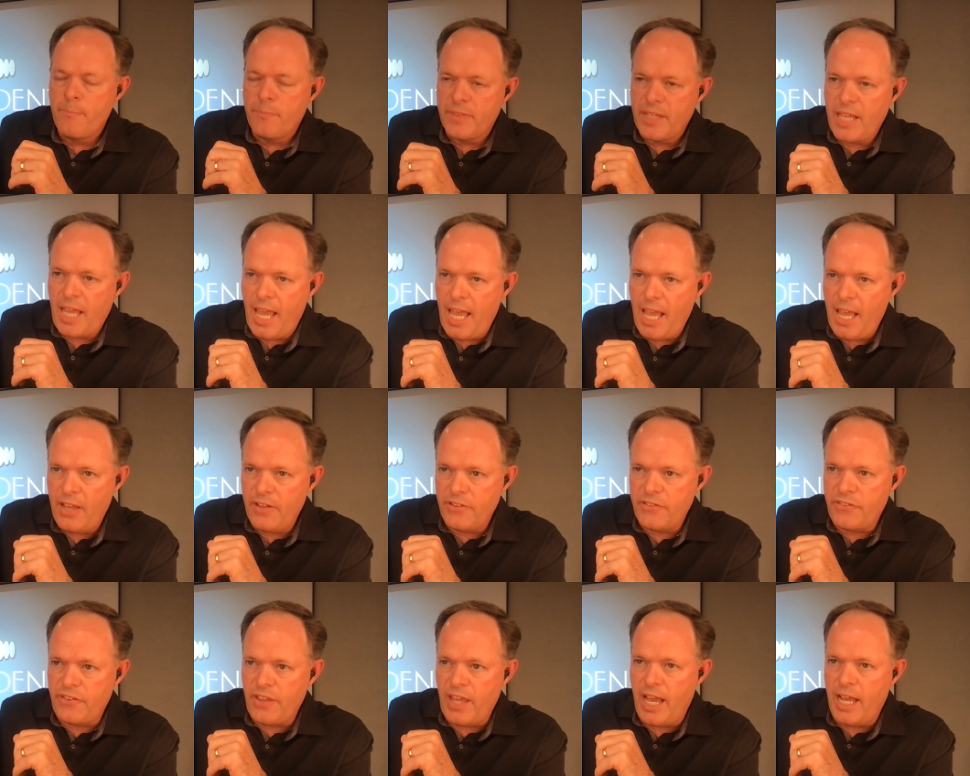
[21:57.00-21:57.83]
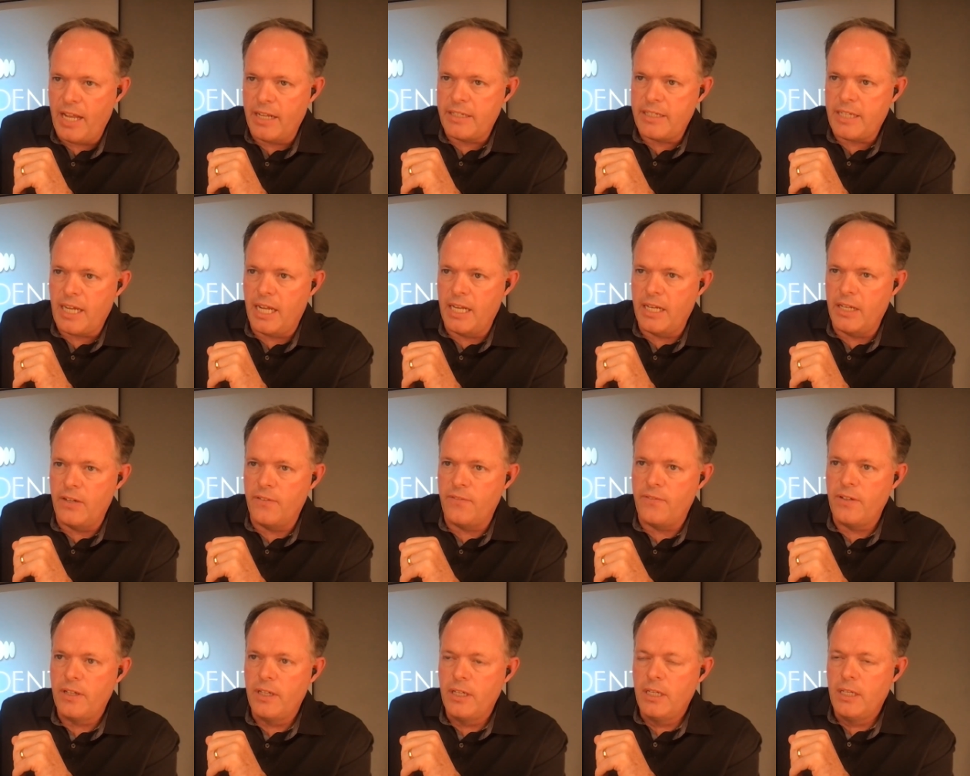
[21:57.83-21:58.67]
has that kind of,
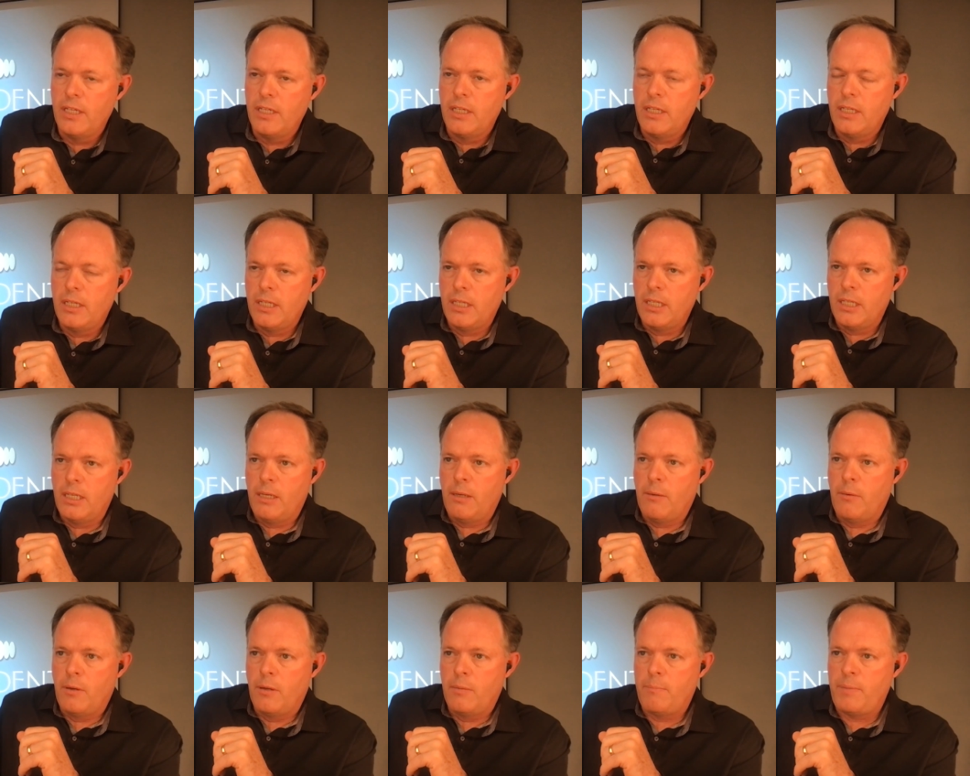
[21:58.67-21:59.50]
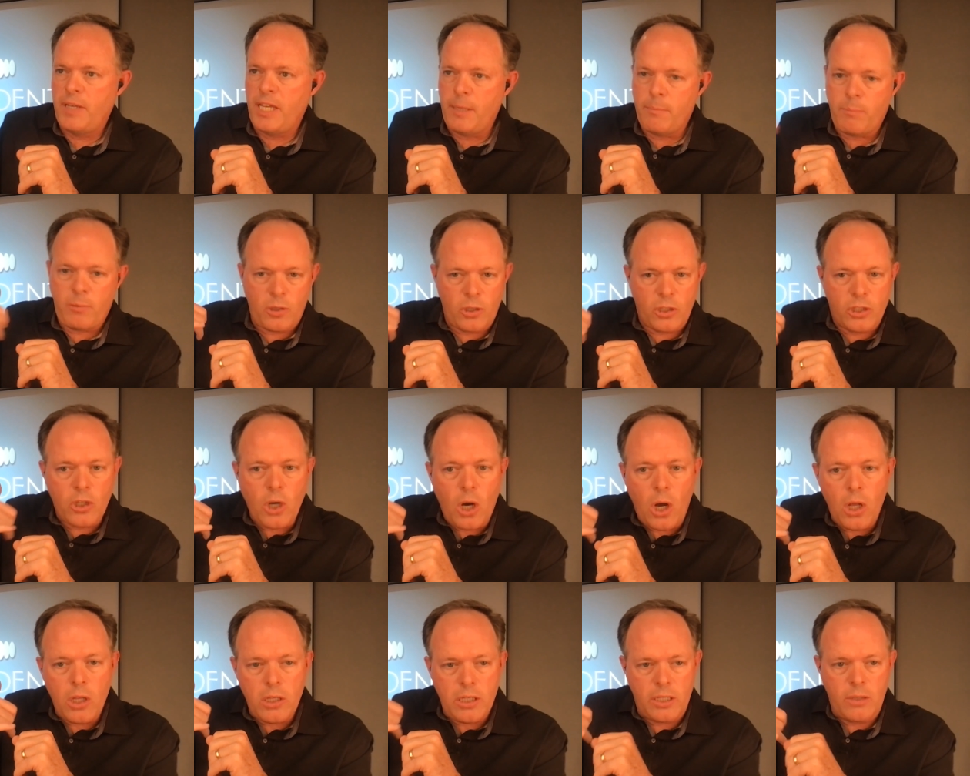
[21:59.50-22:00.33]
people are
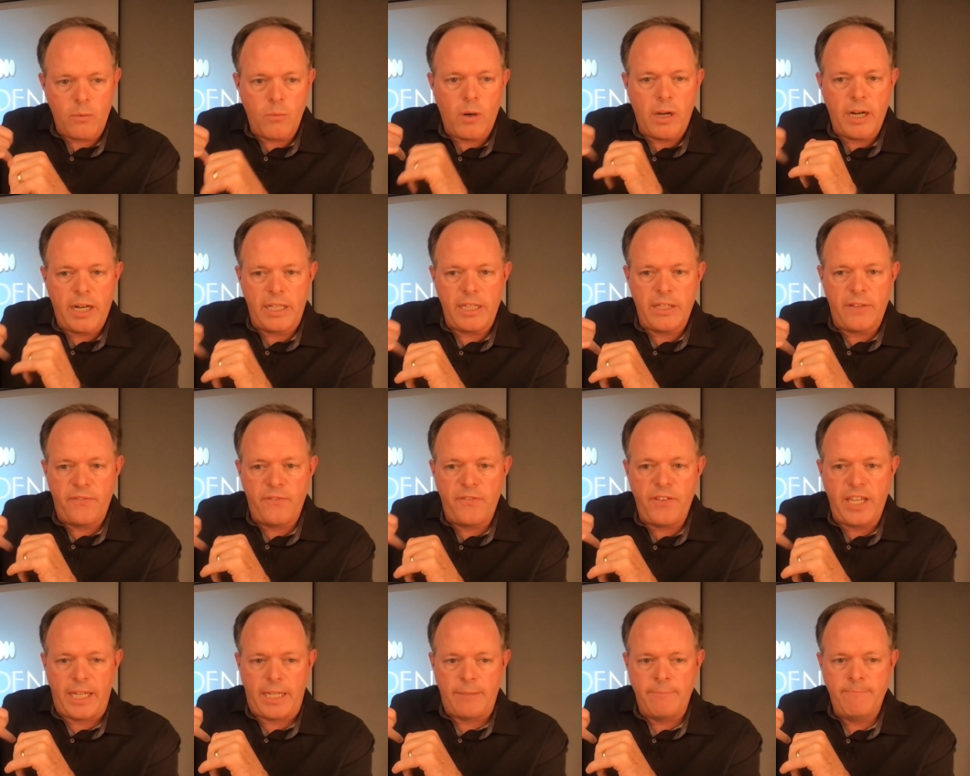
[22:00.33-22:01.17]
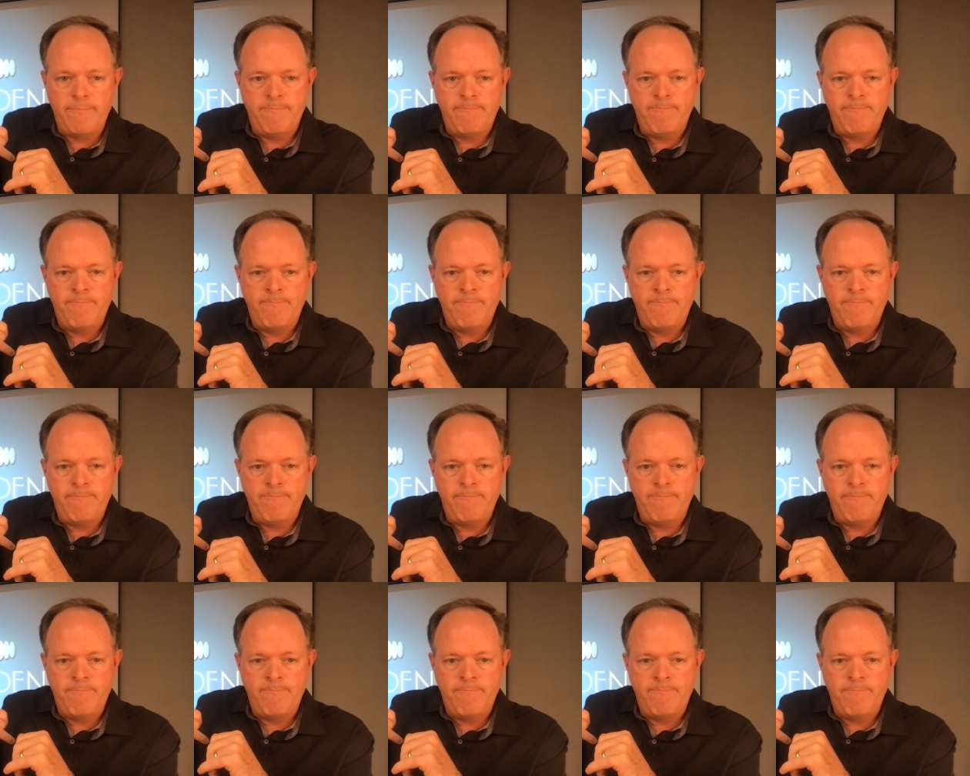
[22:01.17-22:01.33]
wanting the fee.